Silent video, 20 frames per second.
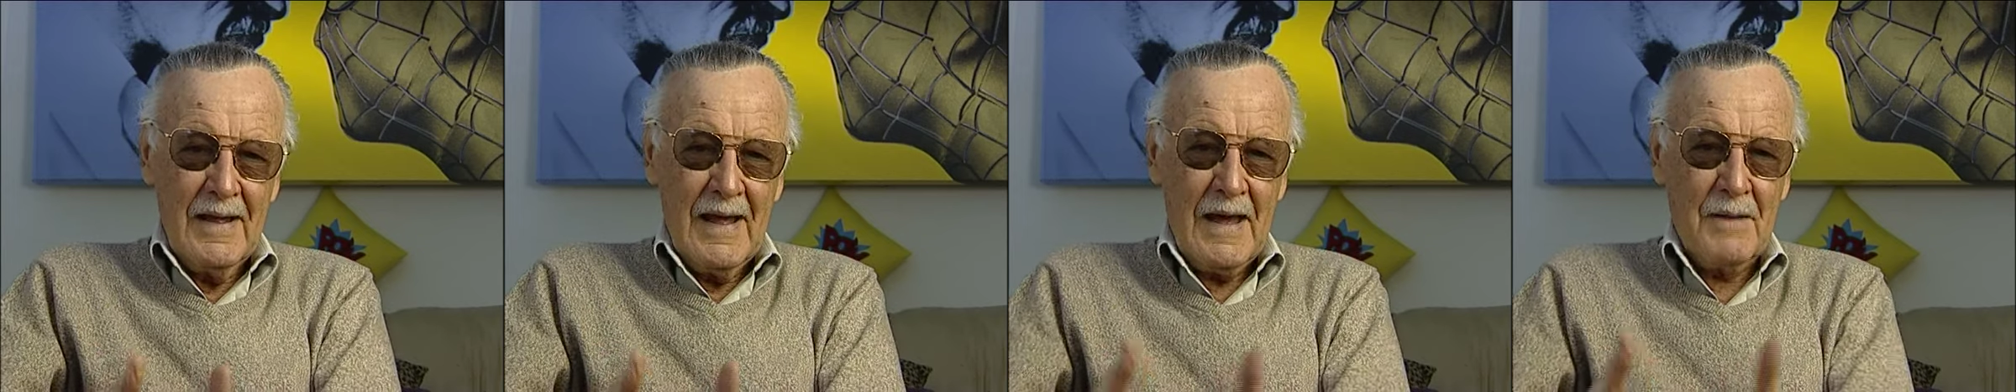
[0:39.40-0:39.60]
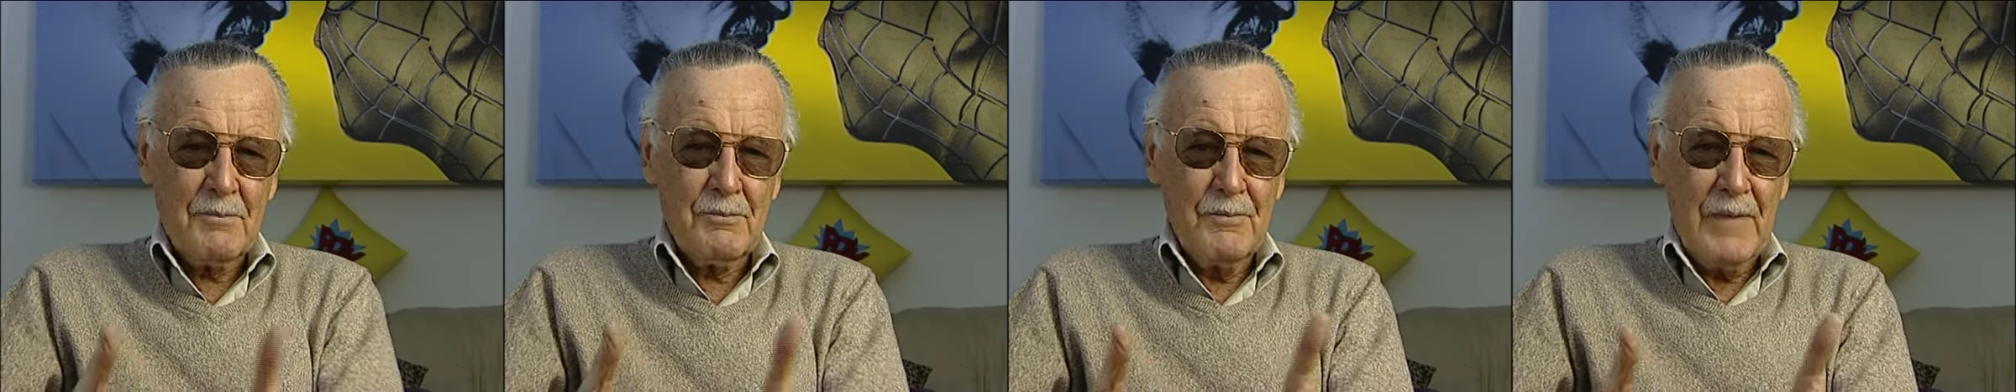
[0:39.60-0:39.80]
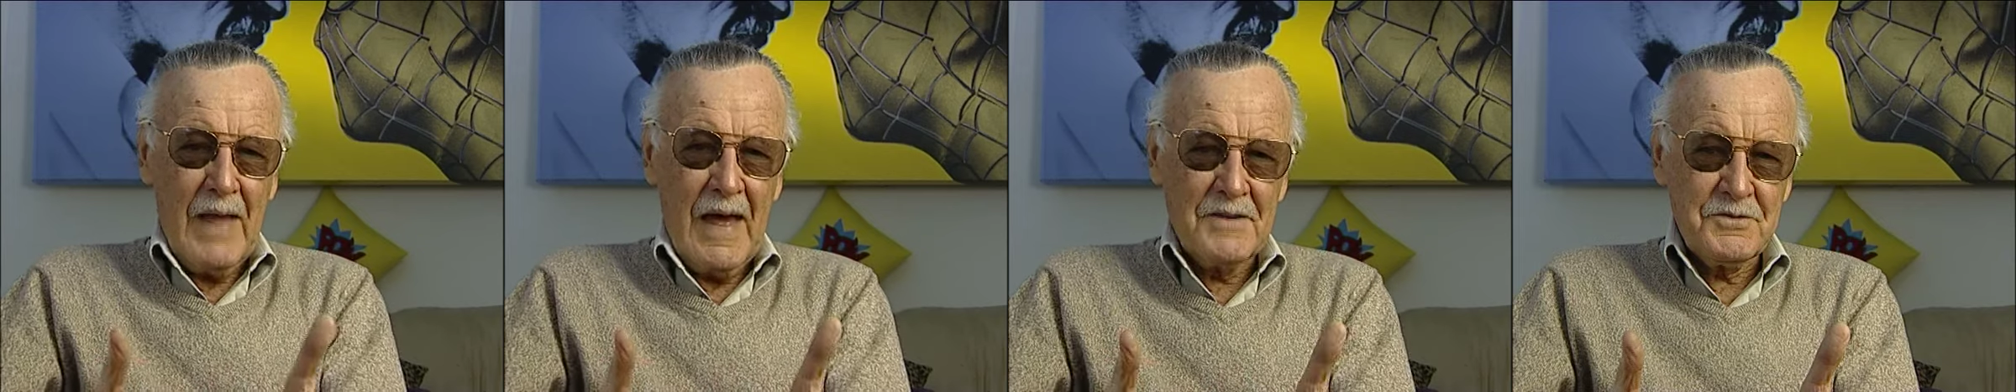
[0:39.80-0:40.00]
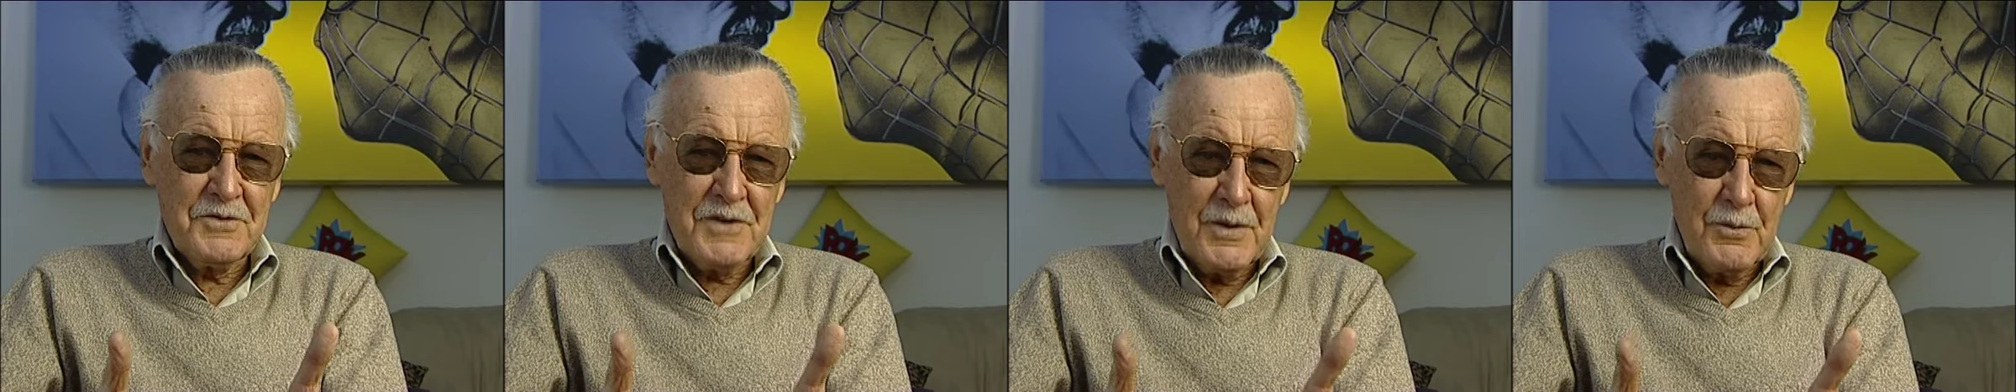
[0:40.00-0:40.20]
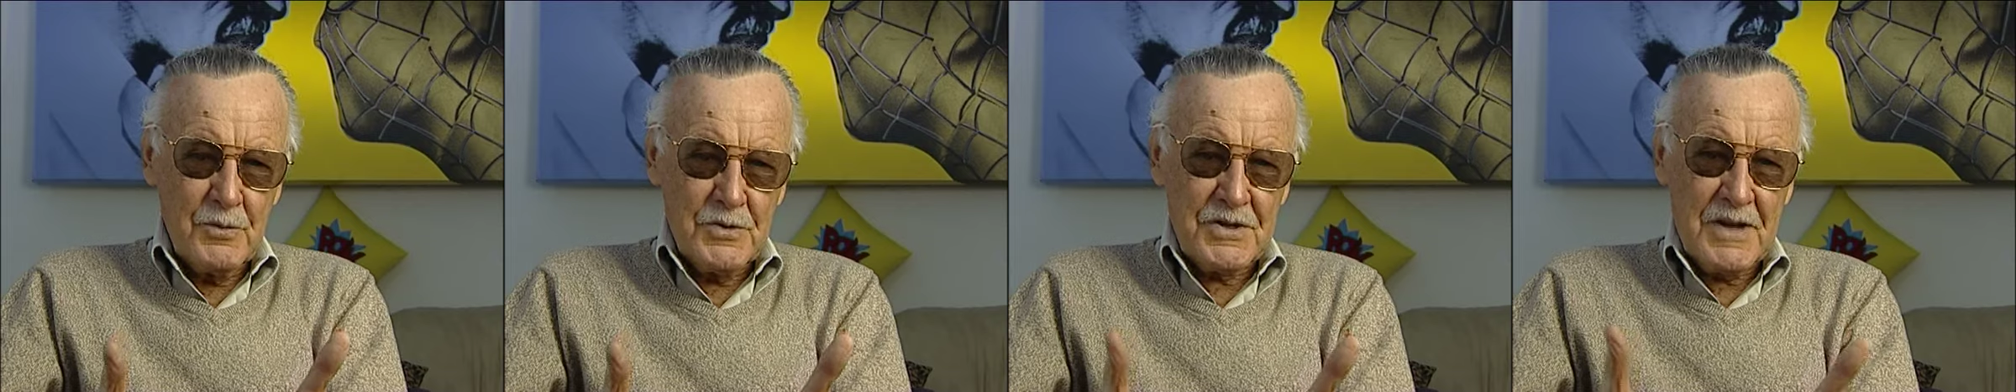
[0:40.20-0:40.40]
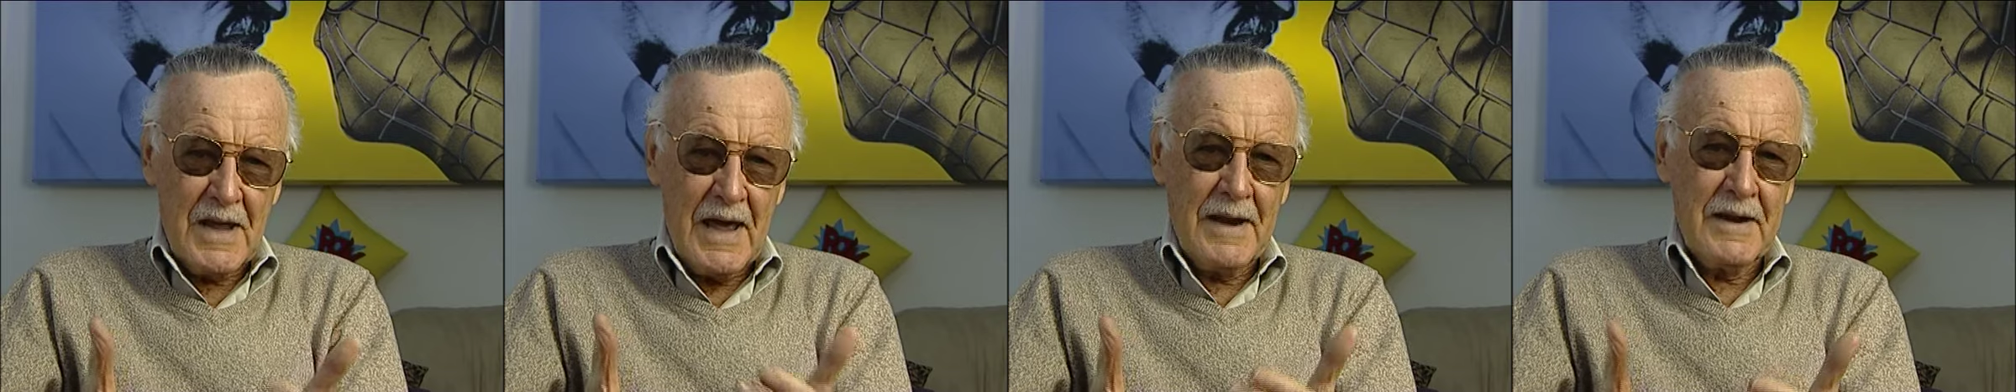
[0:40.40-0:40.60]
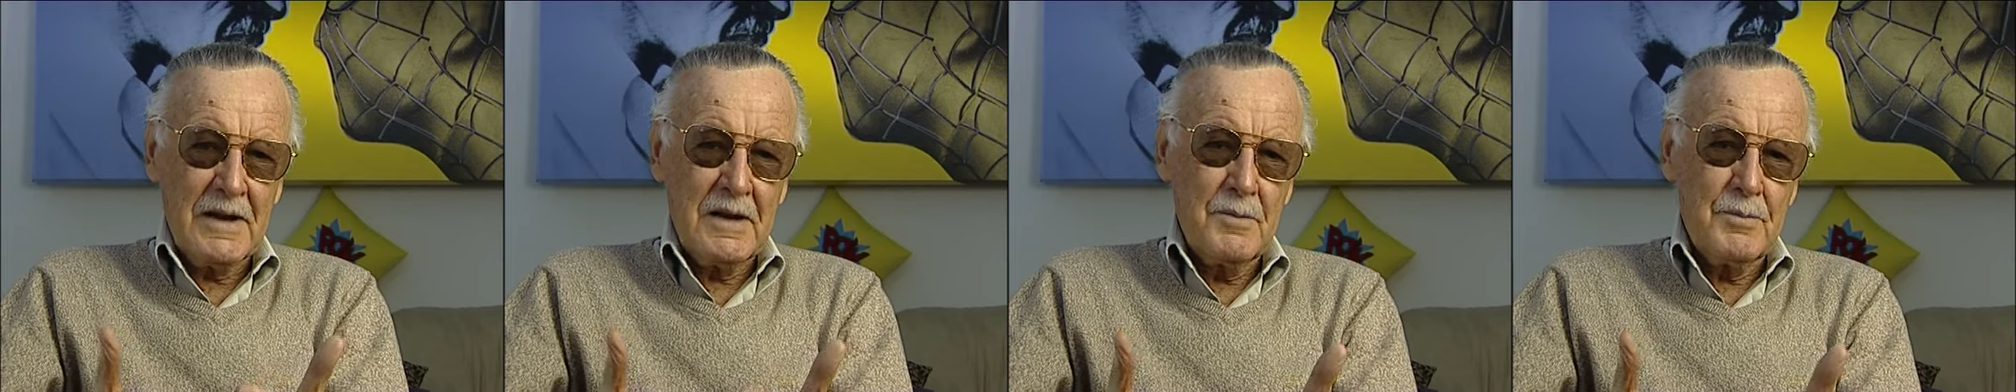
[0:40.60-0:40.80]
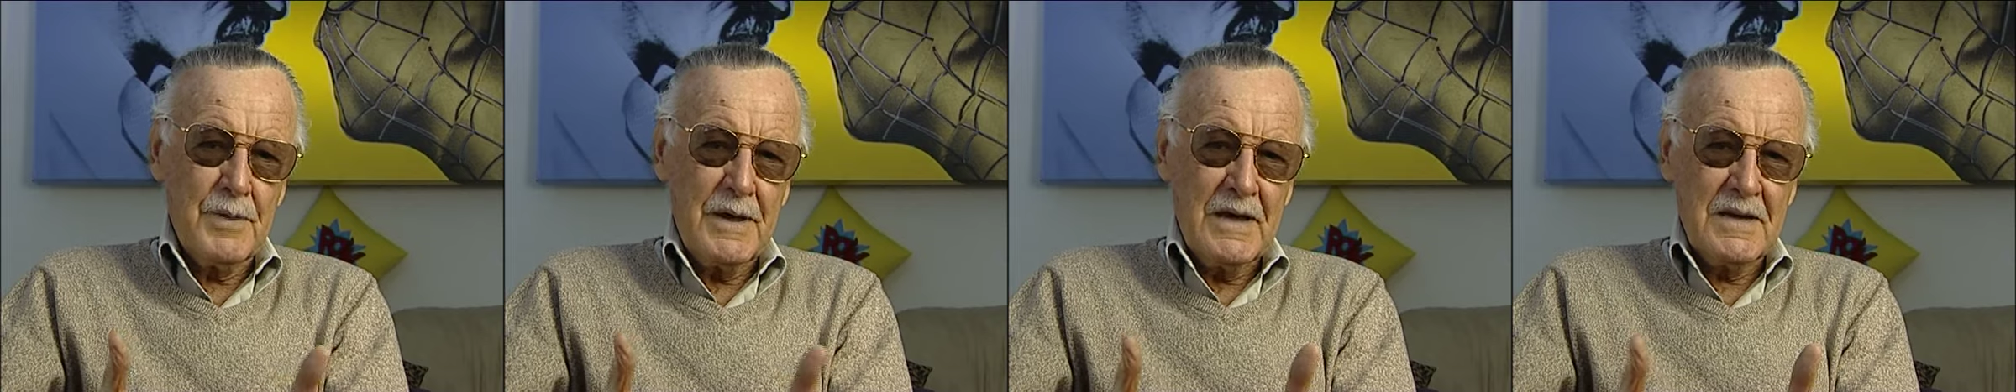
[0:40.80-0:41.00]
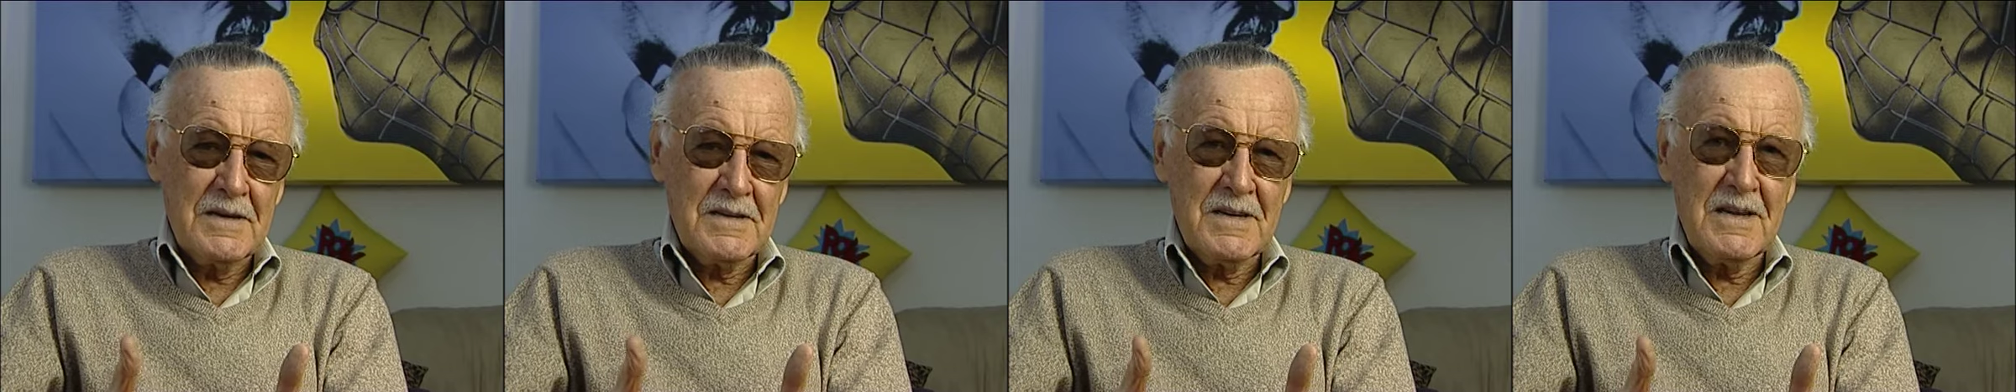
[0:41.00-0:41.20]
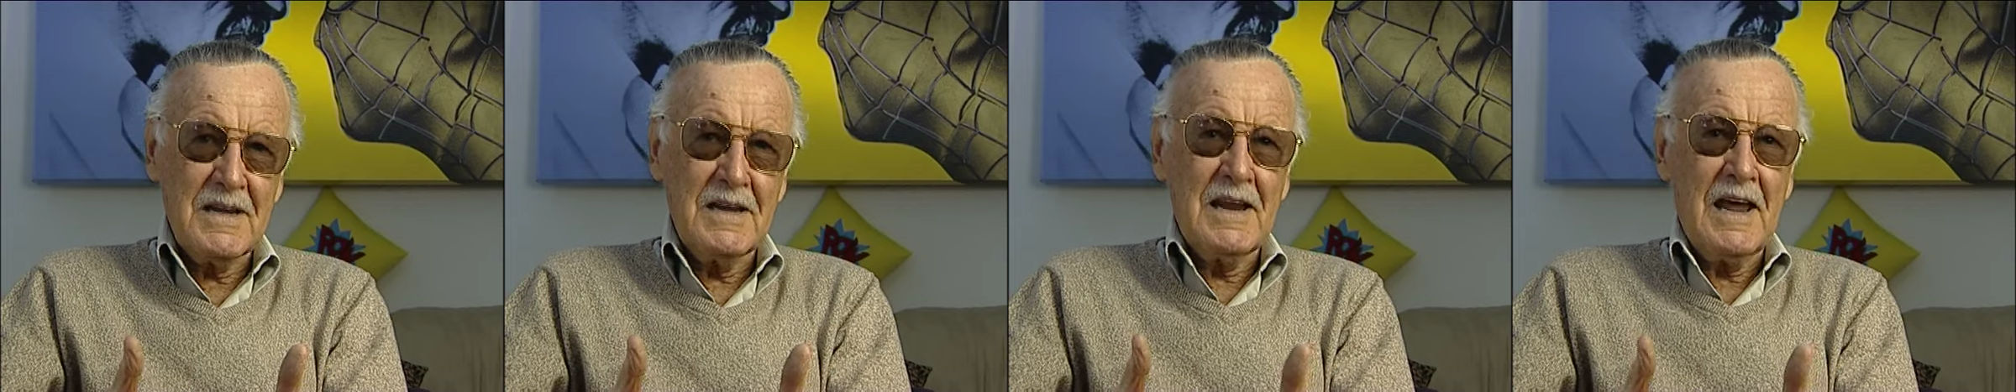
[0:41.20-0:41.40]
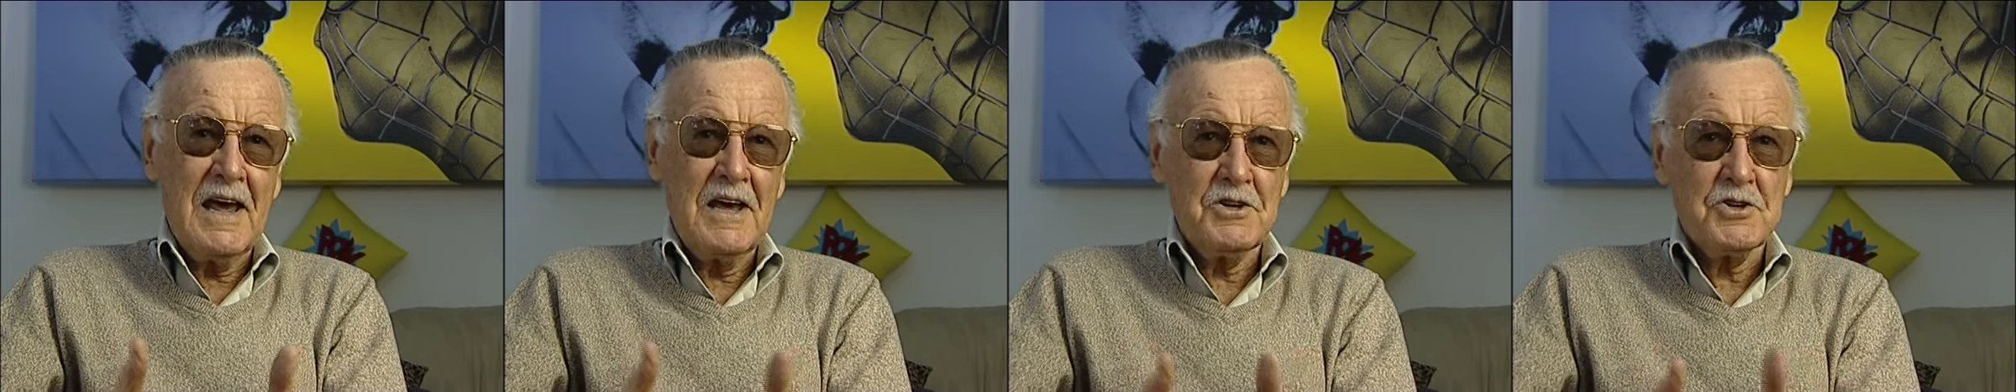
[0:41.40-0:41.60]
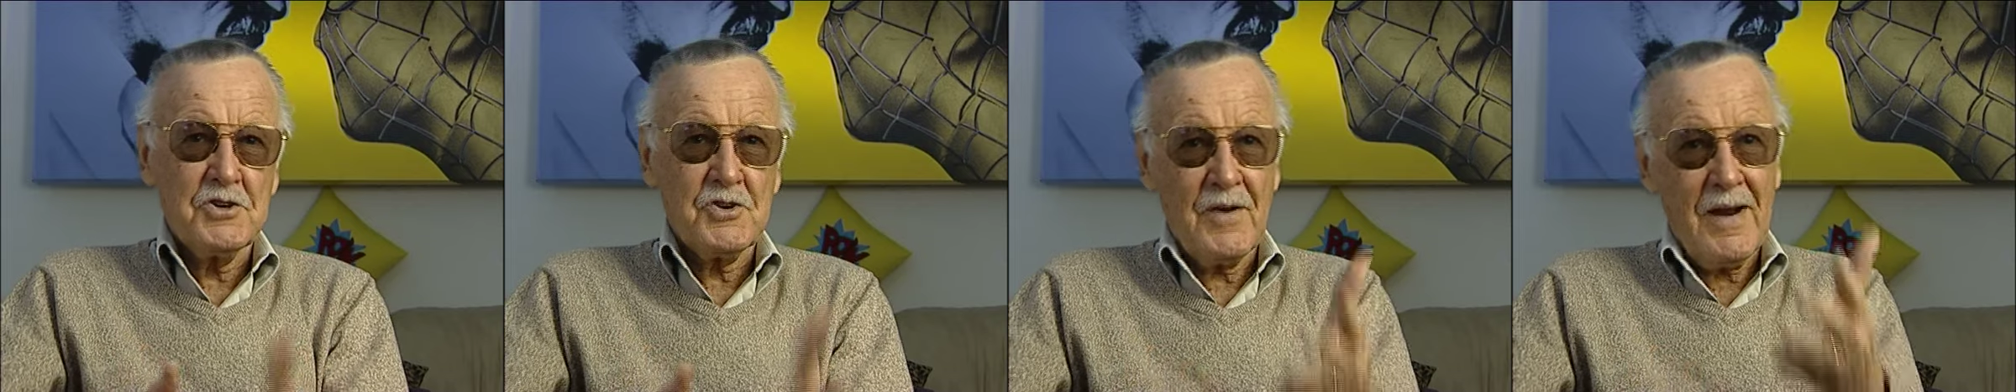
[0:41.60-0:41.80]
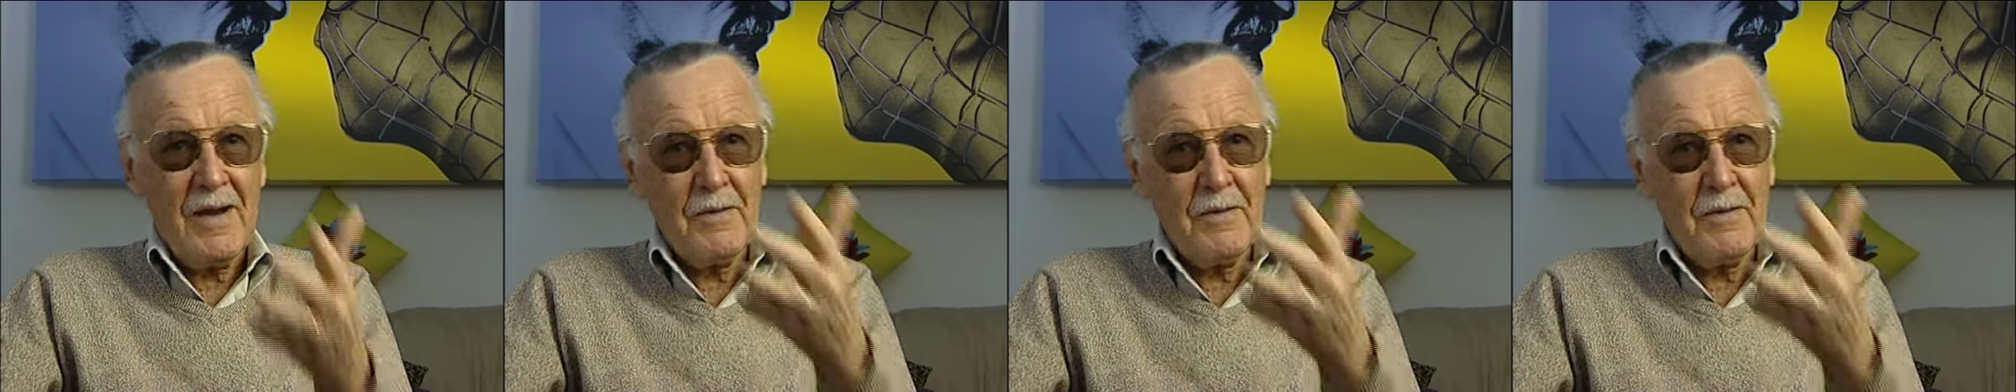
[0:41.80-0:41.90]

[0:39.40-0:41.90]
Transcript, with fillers: And as he was getting to be a teenager,